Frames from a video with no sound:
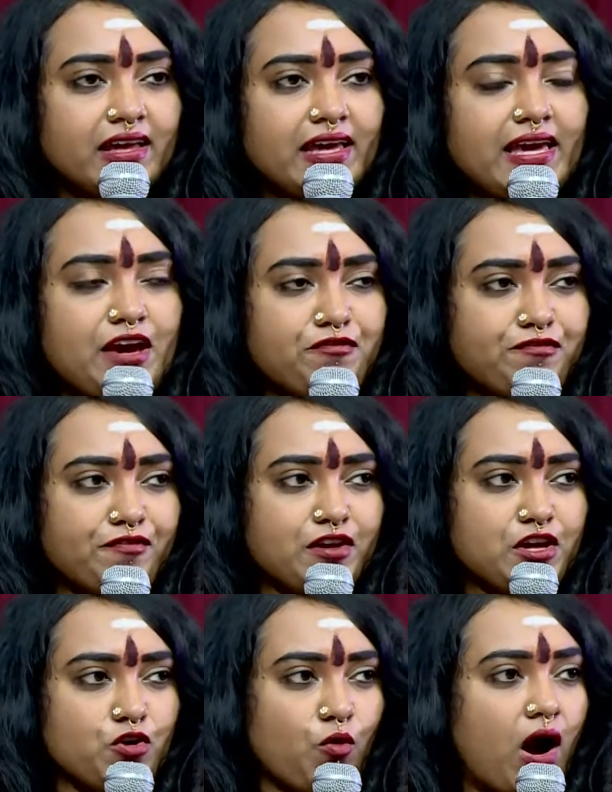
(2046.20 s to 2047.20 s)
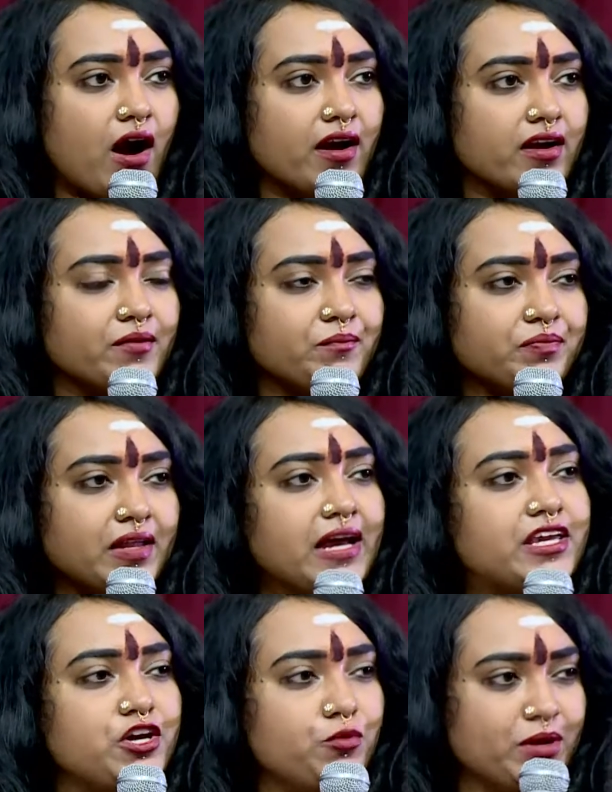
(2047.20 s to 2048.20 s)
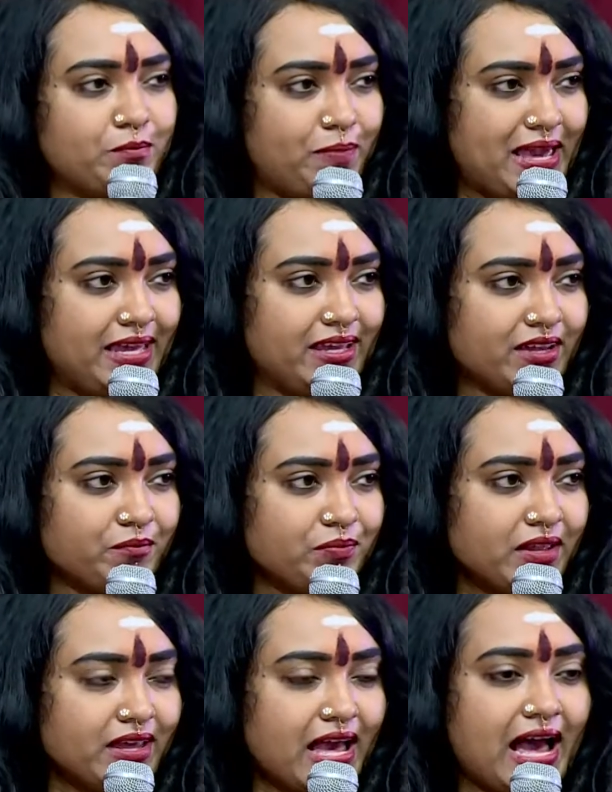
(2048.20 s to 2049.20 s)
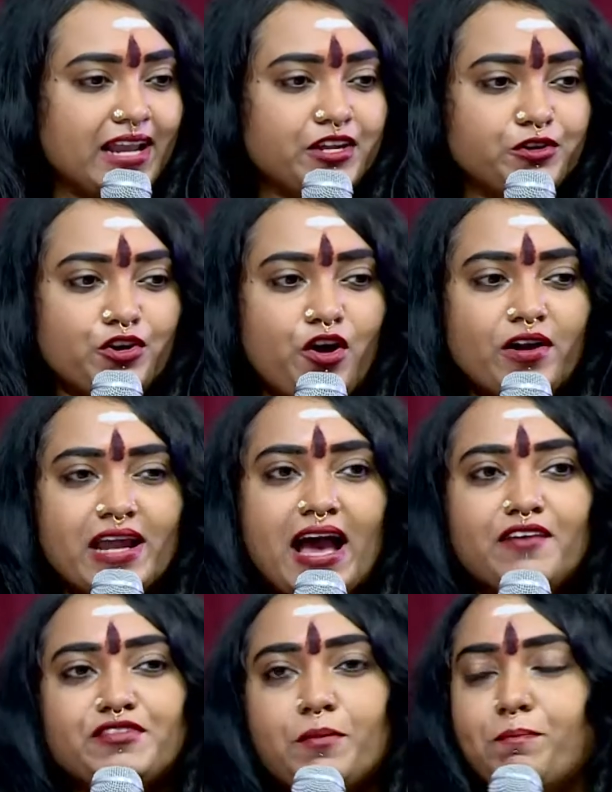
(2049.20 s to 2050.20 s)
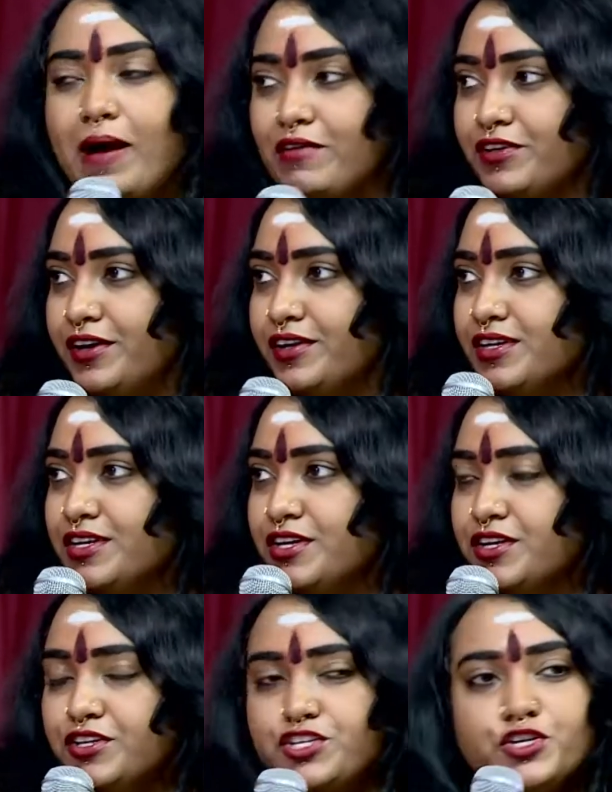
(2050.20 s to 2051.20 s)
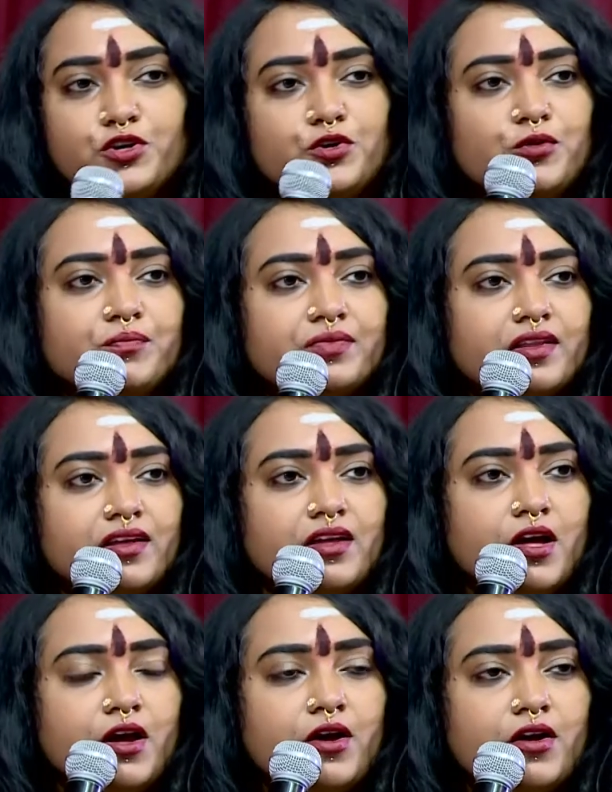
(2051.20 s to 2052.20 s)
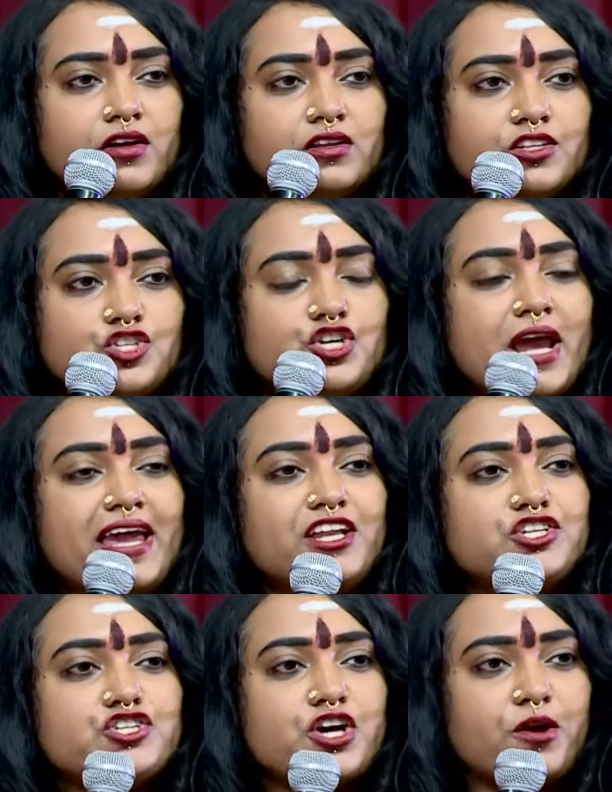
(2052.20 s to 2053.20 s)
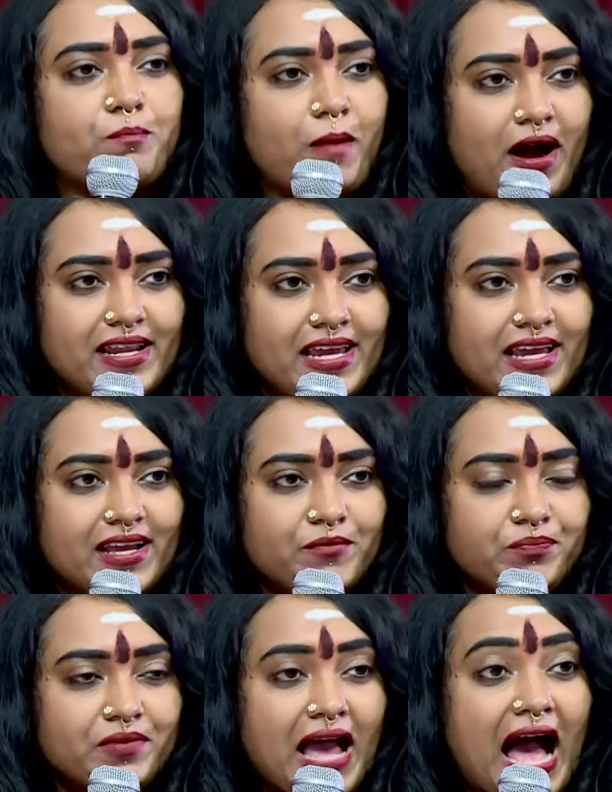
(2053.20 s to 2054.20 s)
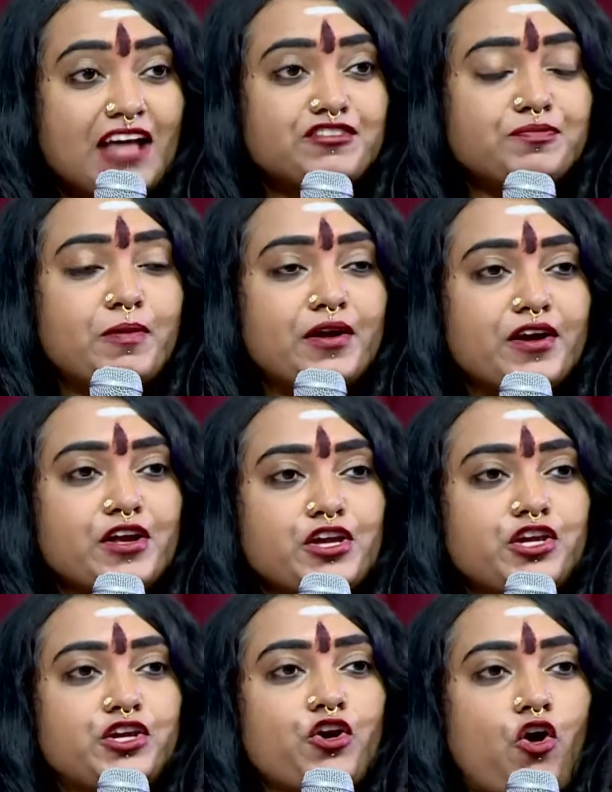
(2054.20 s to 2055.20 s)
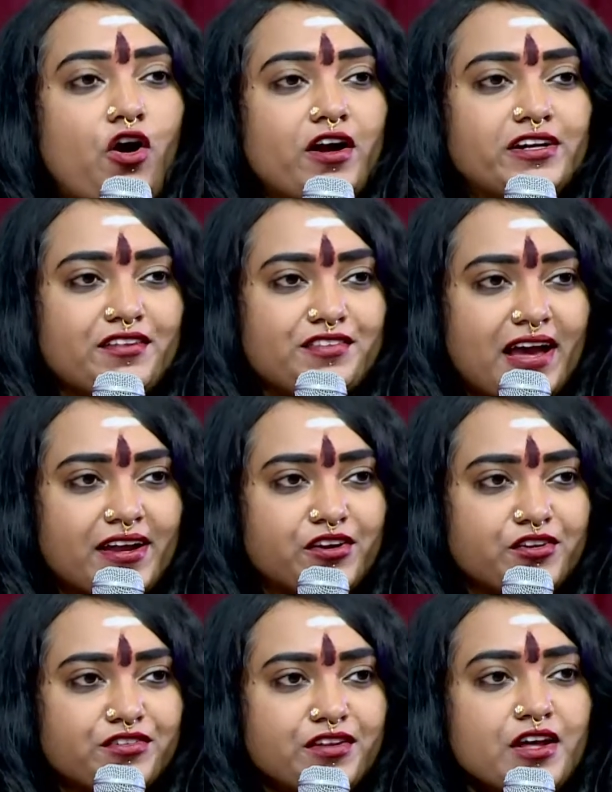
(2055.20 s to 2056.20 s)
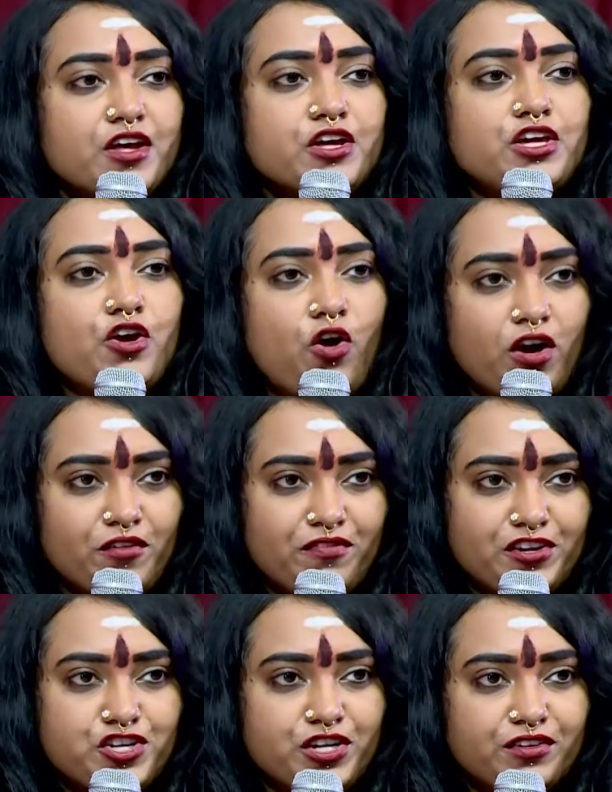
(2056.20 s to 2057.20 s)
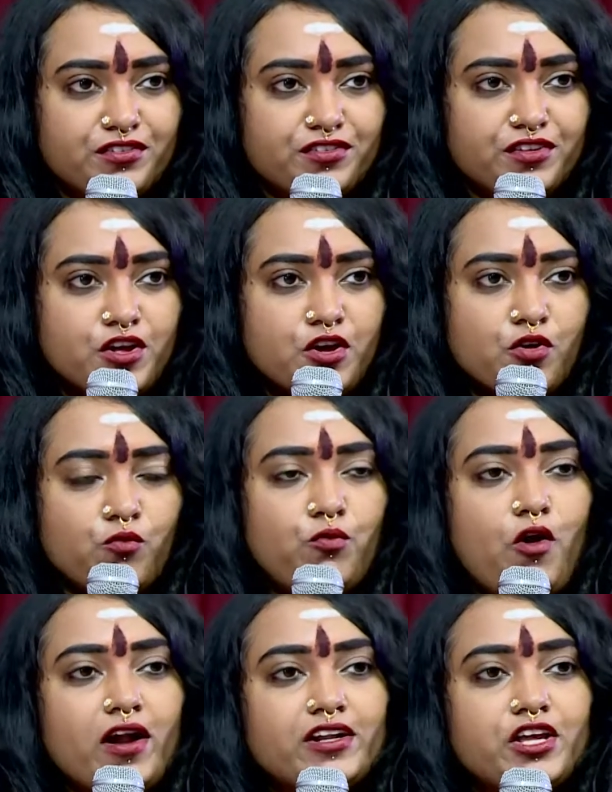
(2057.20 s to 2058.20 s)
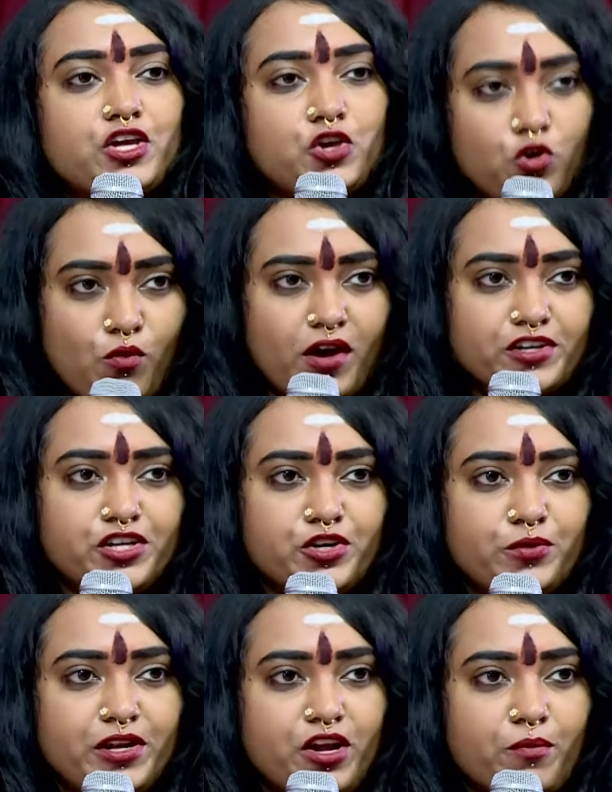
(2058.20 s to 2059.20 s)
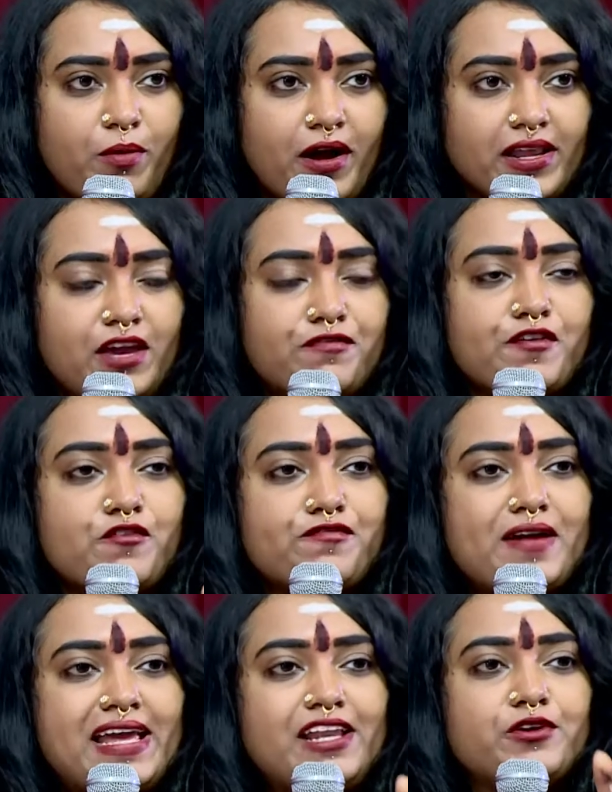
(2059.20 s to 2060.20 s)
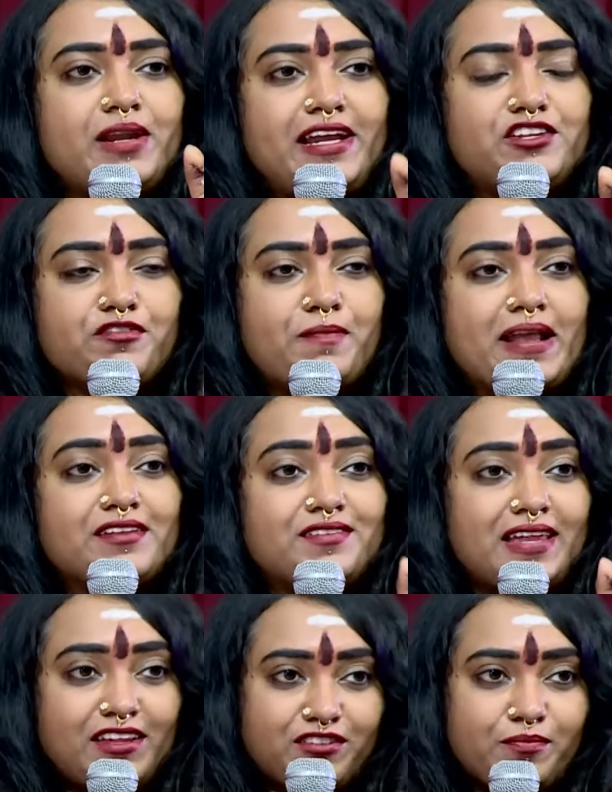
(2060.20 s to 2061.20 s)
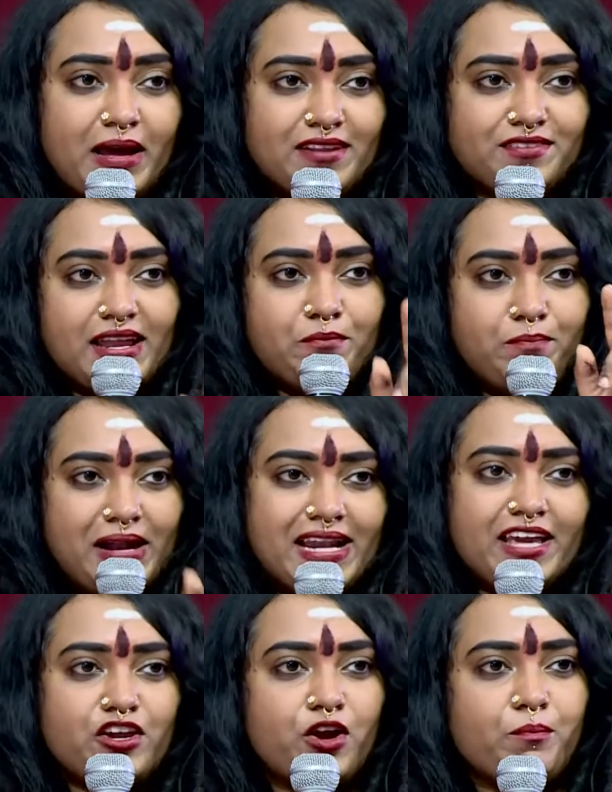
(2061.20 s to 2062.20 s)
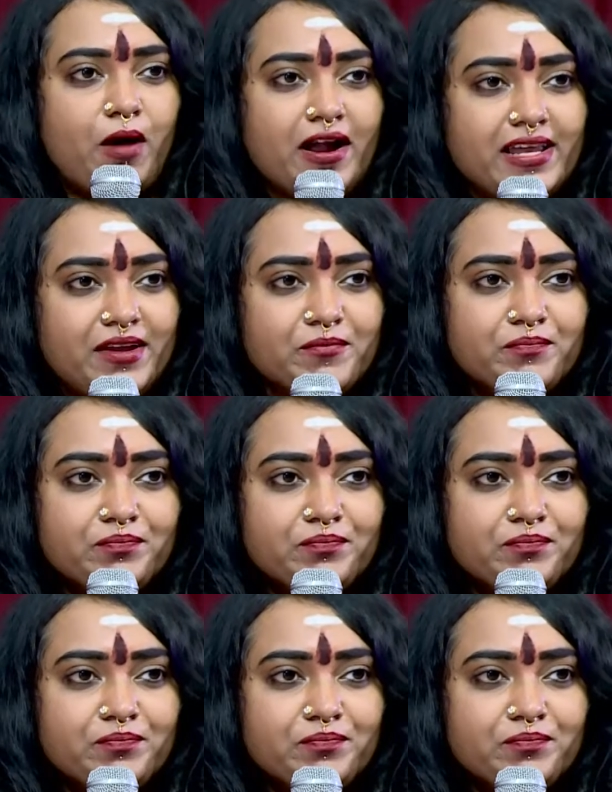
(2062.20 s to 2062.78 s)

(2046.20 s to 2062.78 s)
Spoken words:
If you are a human being and you do not have the power to change your body as per your desires, your wishes, what you want to do in your body, if you feel you need to spend 6 months in building your body,